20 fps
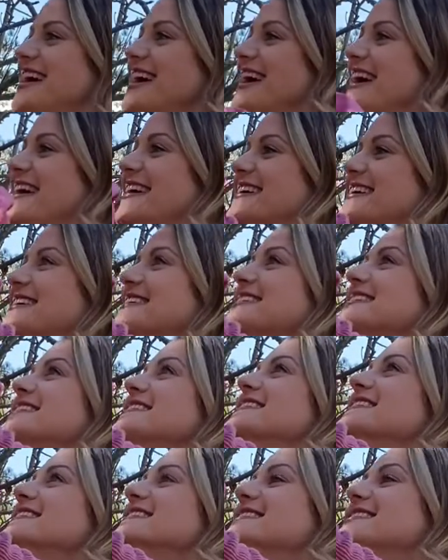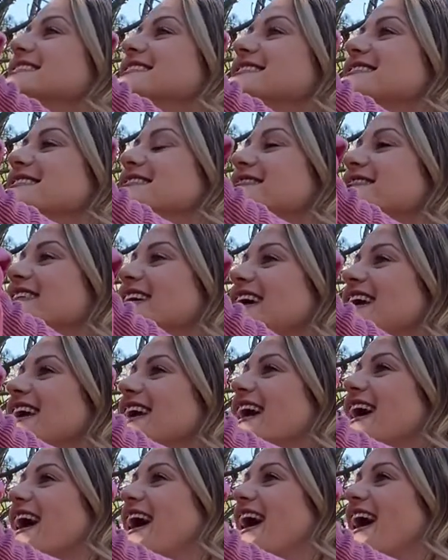out. But
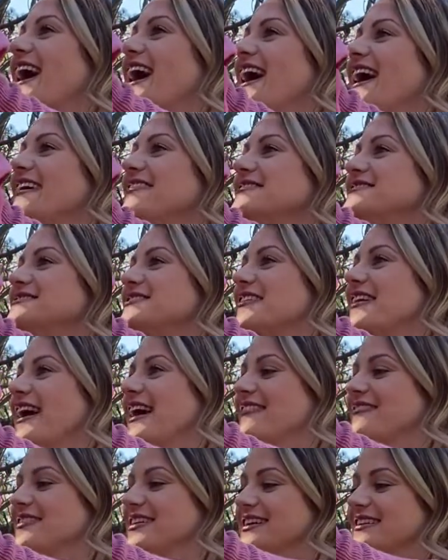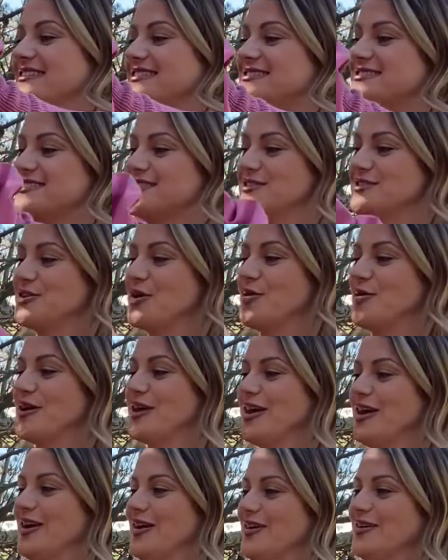I'm so happy. This is so
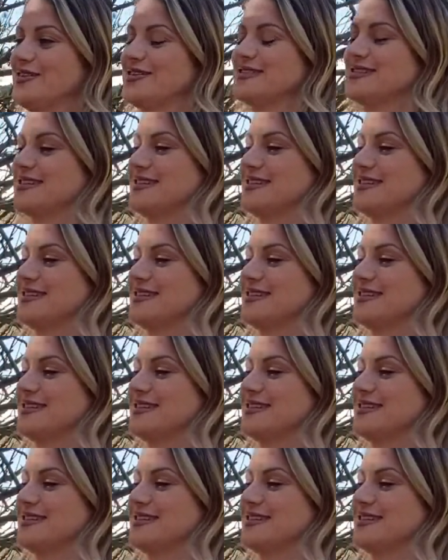cute.